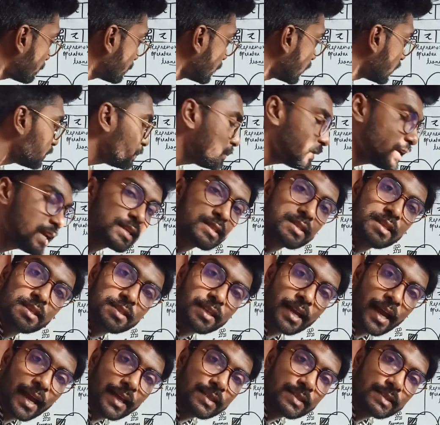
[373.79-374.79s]
permease is
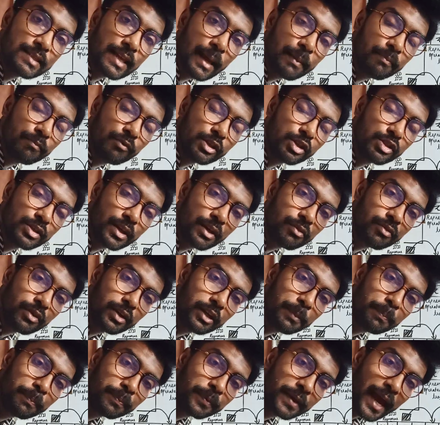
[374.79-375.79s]
the enzyme which
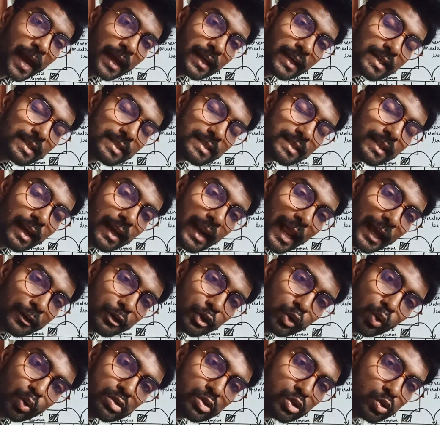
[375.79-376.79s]
generally carries the
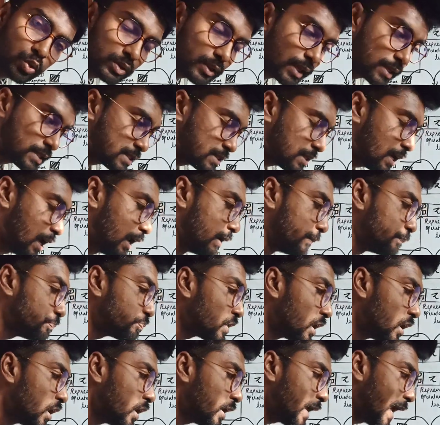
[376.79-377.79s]
lactose to the cell.
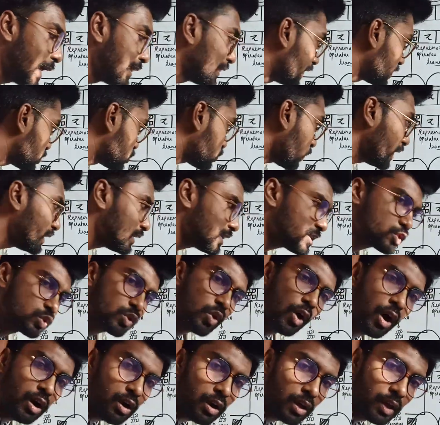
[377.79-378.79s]
That's why it is
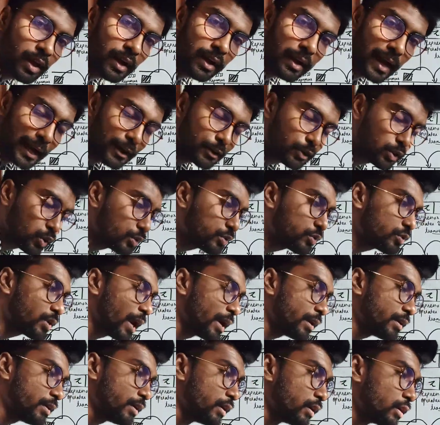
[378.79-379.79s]
called lactose
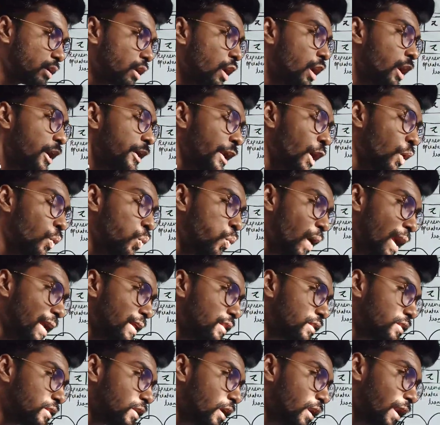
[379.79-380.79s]
carrier. Now,
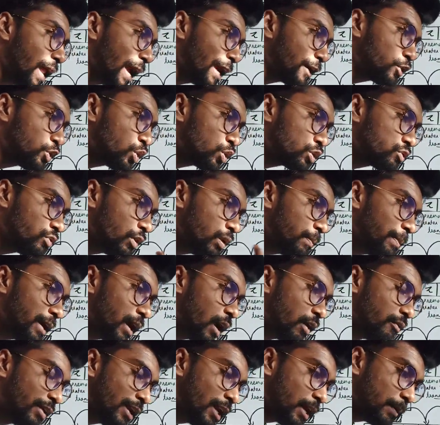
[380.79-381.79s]
when the lactose will be
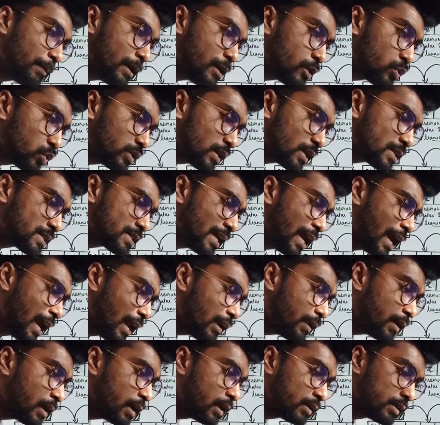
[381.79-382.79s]
available to the
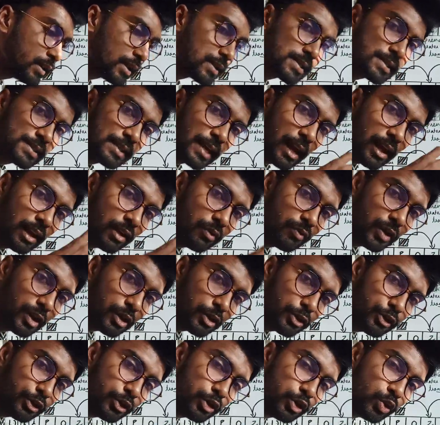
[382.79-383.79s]
cell
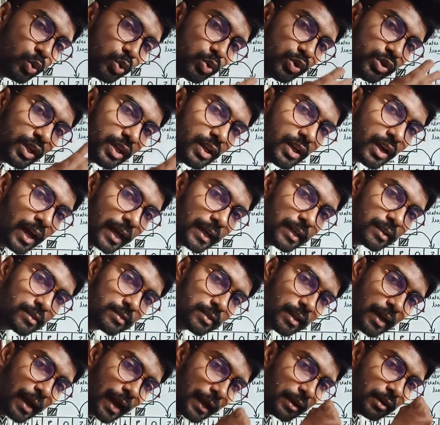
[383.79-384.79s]
will utilize
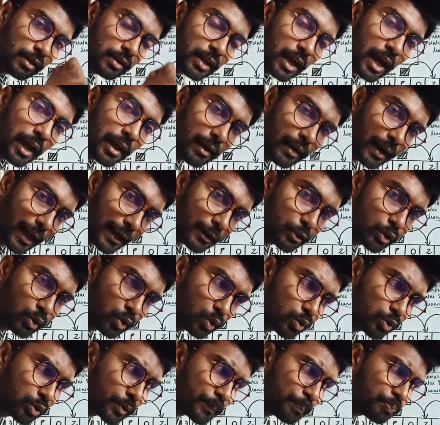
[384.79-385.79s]
the entire
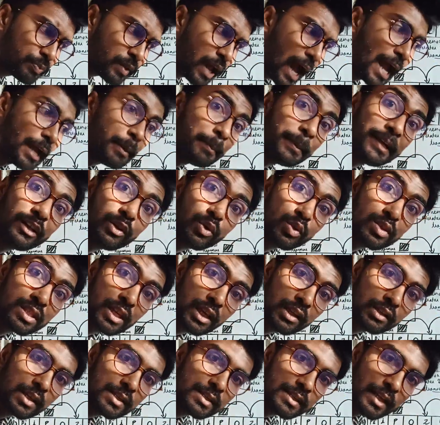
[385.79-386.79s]
lactose. I mean to
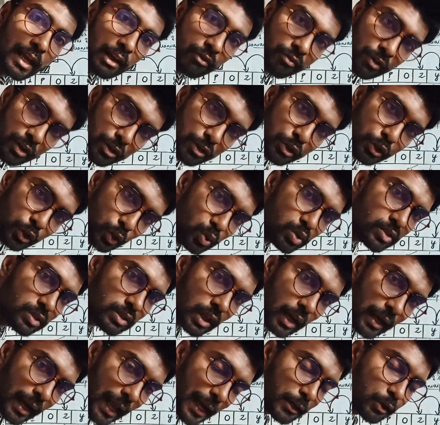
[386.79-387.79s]
say, the cell will use
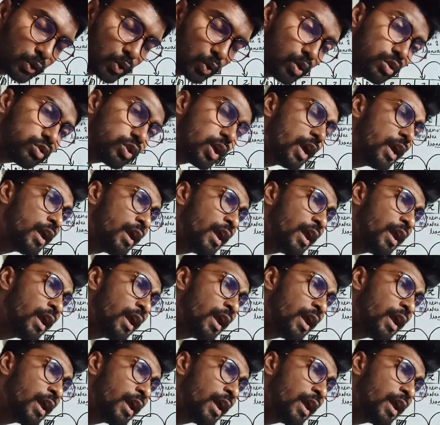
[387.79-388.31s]
the lactose.